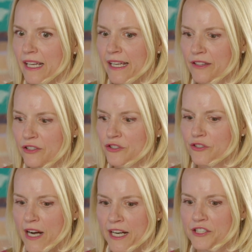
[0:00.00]
And their
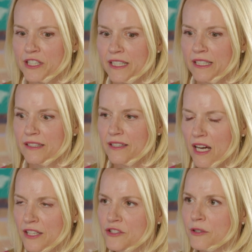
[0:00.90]
strategy is
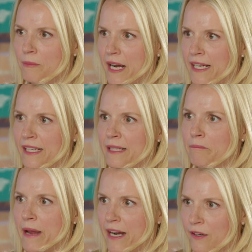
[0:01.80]
undermining
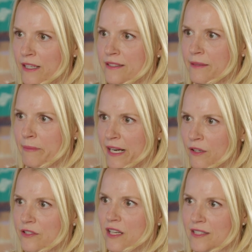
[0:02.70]
parents and
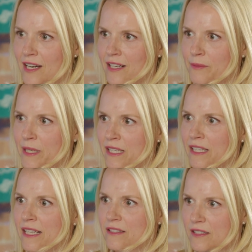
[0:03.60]
parents' autonomy
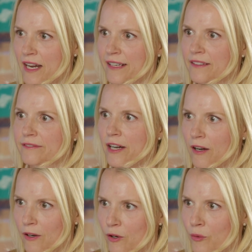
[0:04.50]
inside of
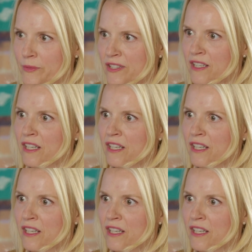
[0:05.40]
homes.